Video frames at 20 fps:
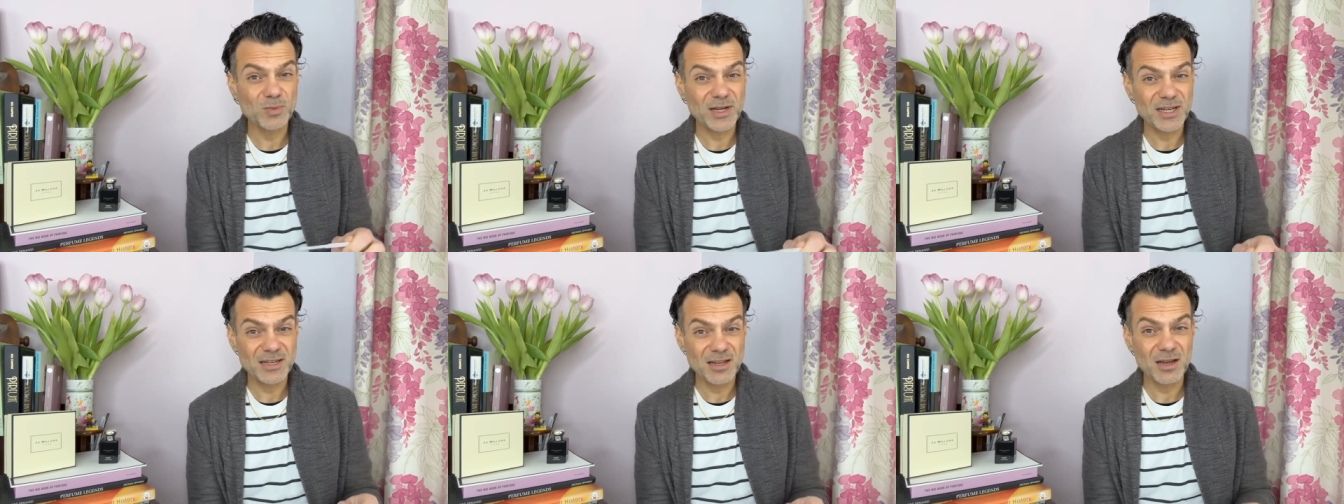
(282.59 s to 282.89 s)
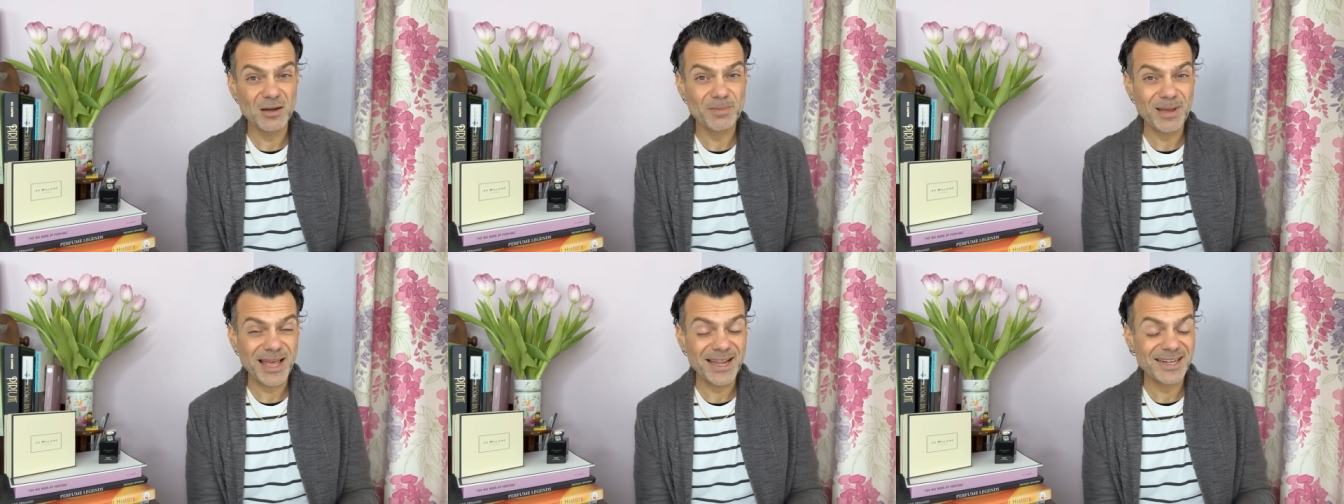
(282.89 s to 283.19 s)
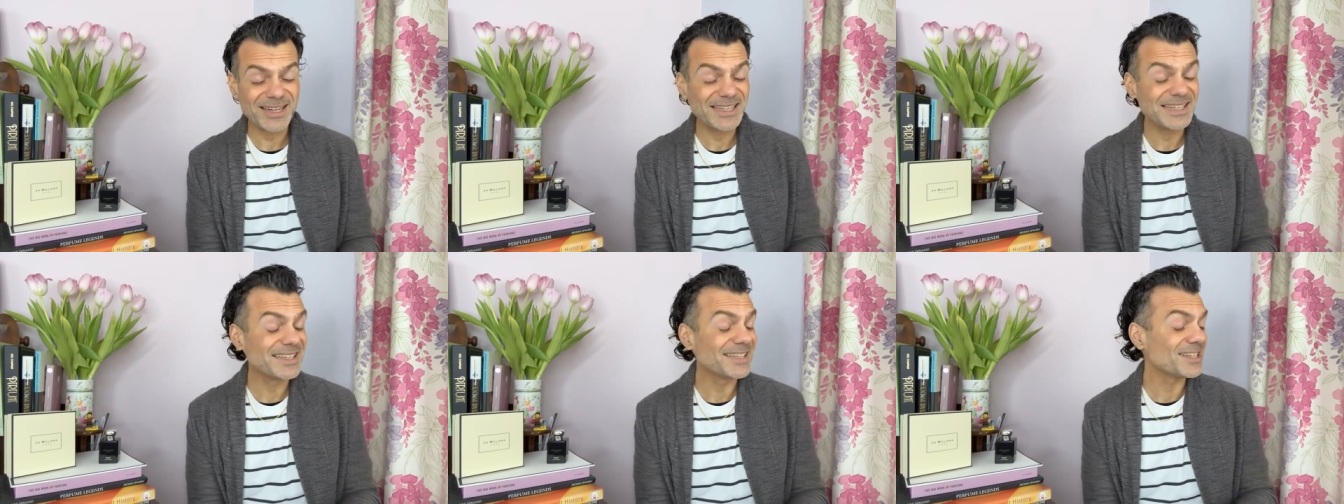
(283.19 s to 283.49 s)
when done
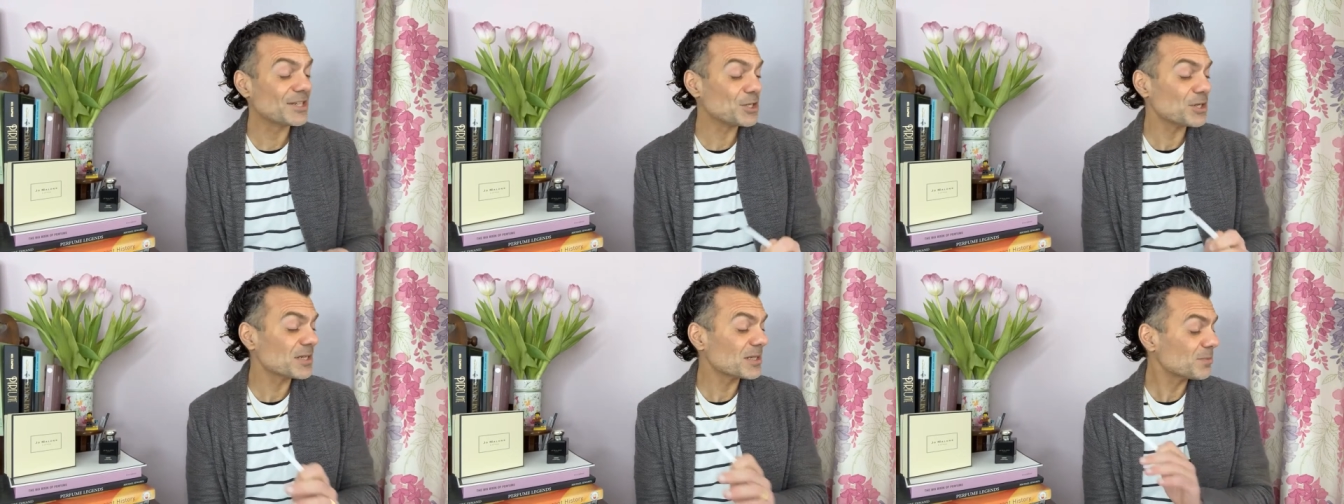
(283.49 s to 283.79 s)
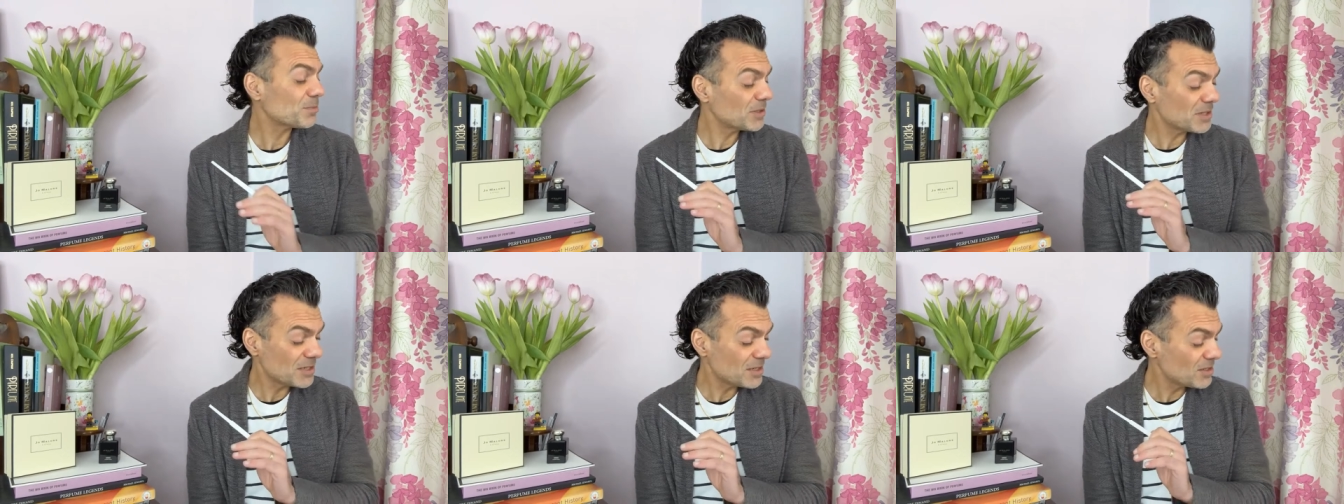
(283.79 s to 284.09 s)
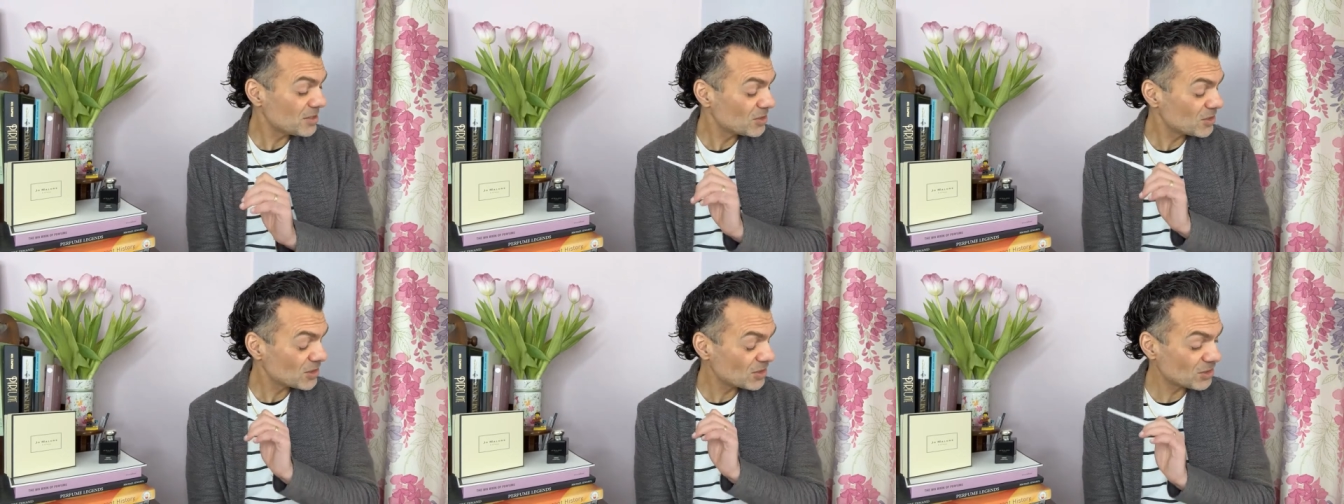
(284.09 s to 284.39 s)
badly, can just be
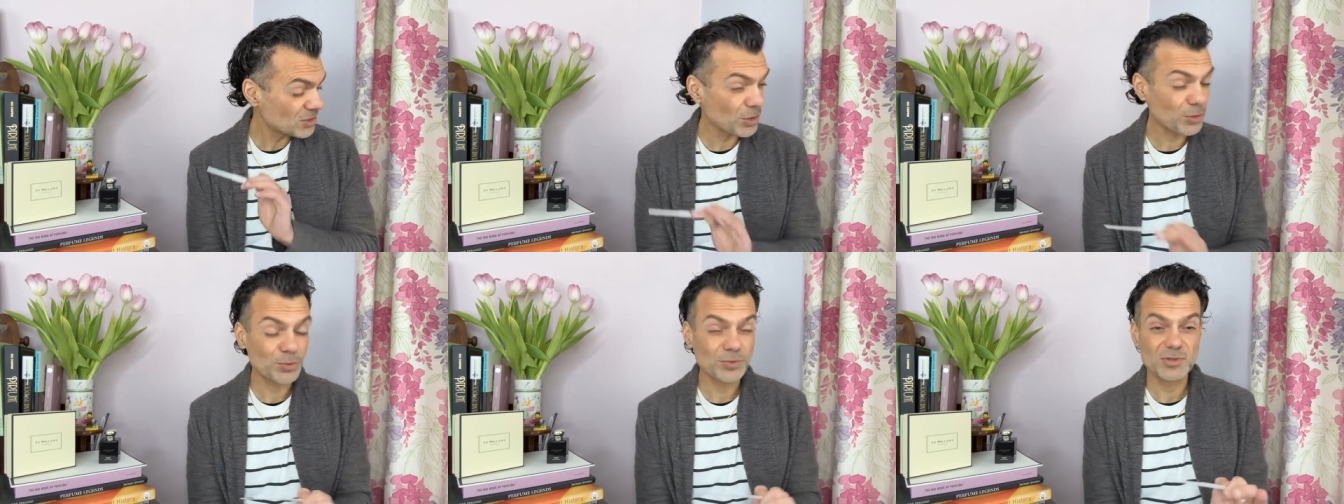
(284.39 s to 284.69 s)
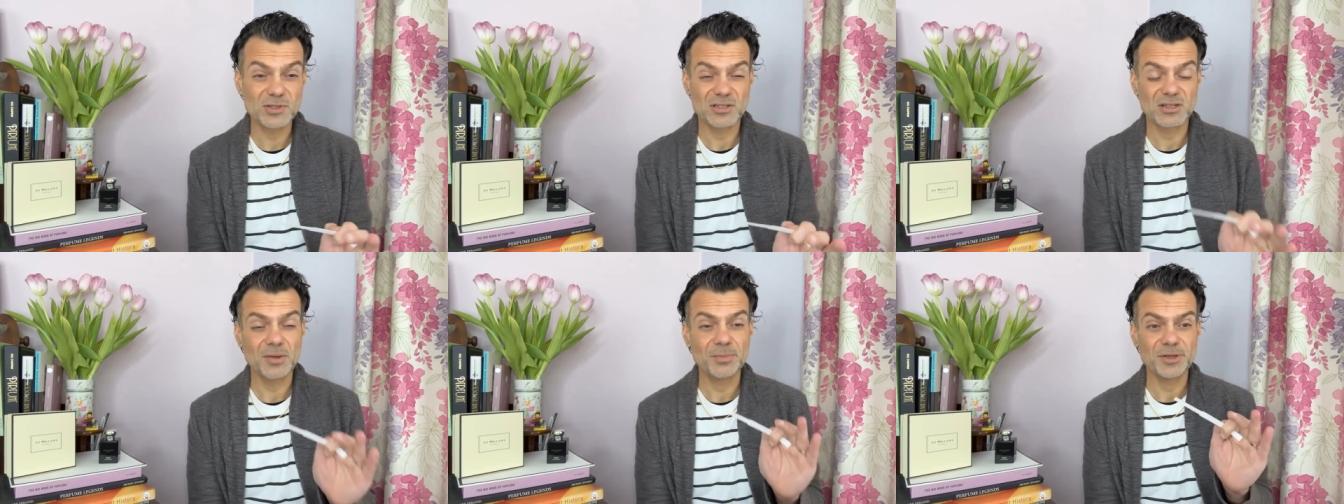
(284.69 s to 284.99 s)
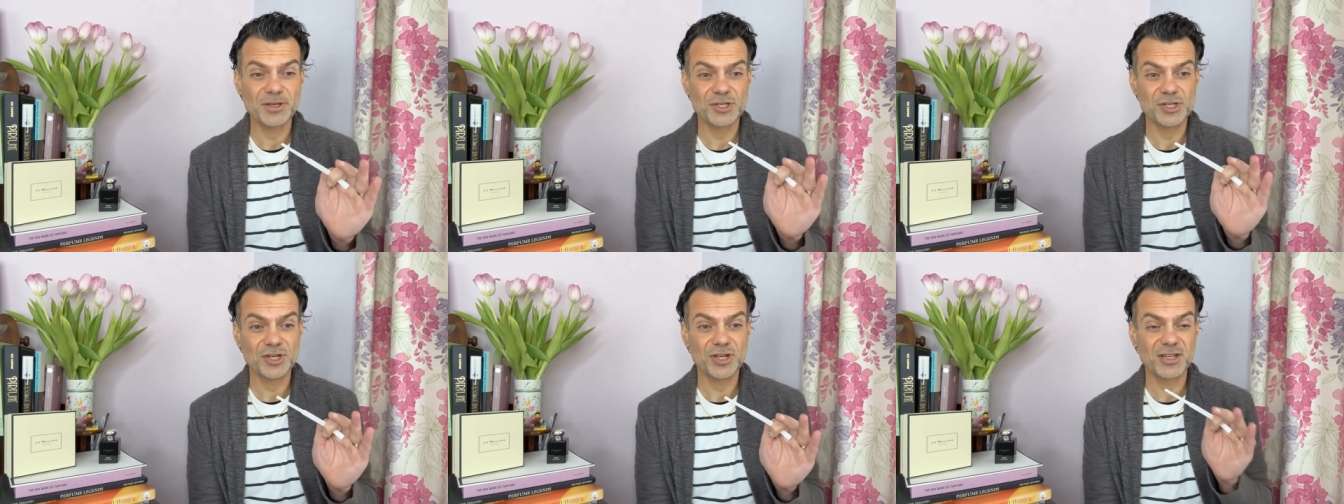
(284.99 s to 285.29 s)
so
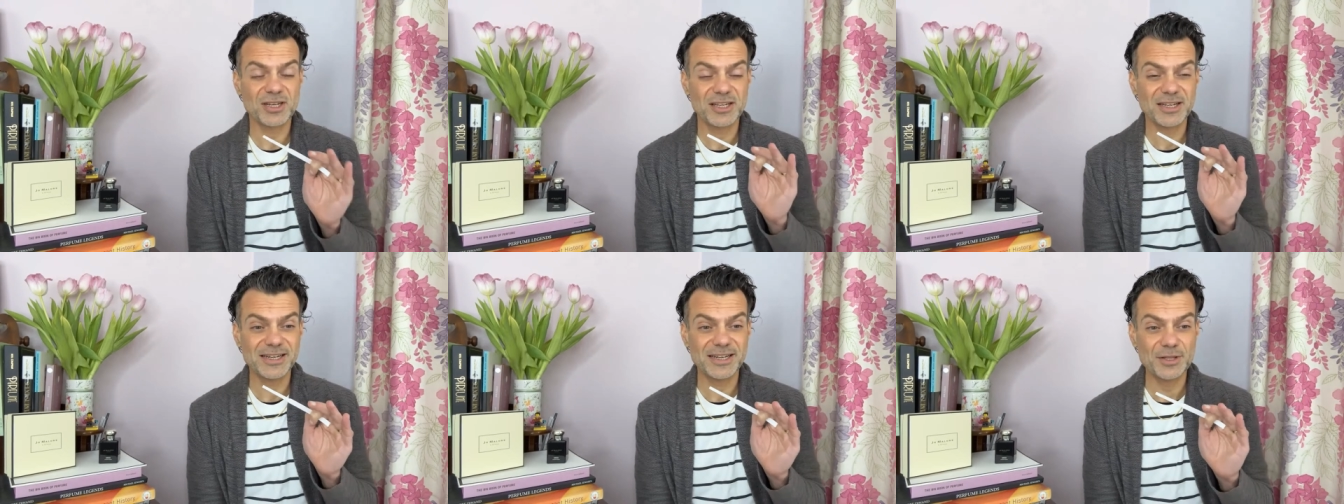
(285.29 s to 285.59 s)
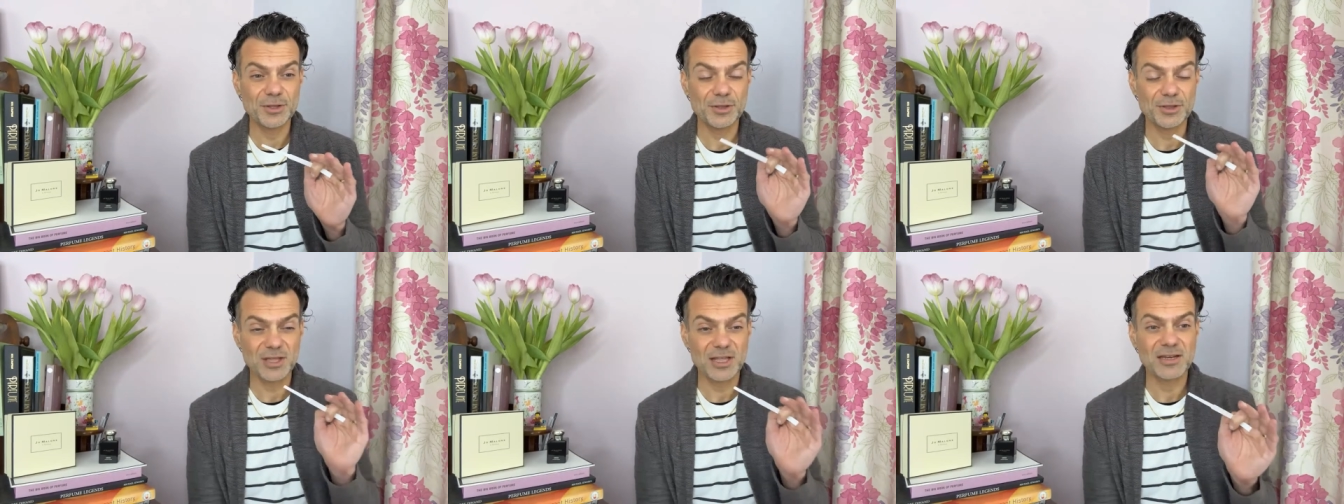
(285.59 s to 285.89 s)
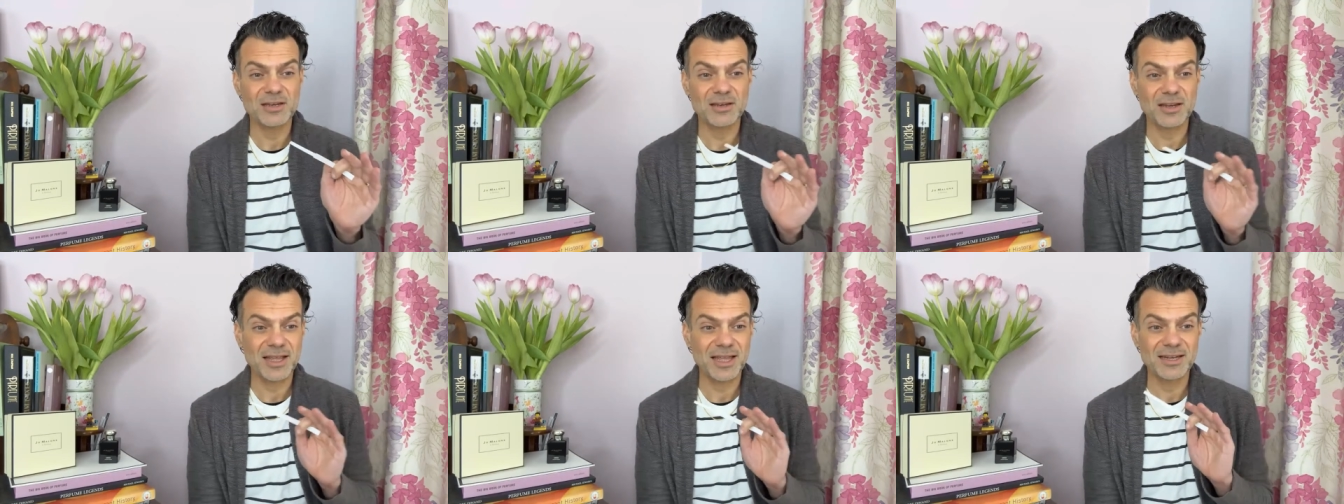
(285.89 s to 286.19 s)
stomach churningly thin